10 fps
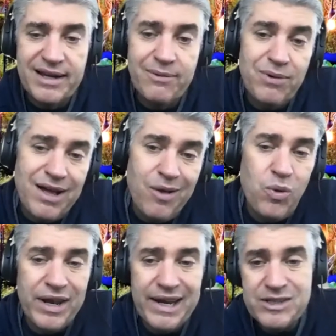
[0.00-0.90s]
well,
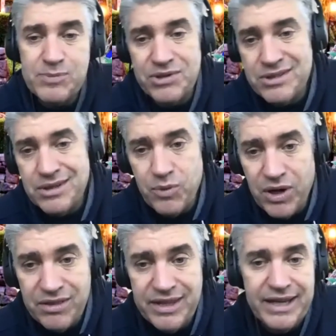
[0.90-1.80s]
one expert said
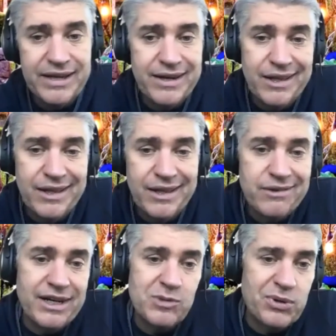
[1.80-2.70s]
one thing, another
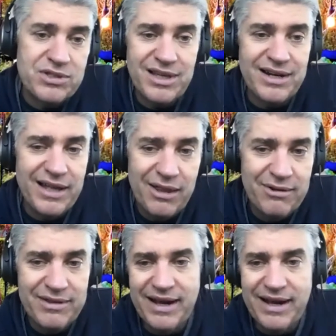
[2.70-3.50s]
expert said another thing,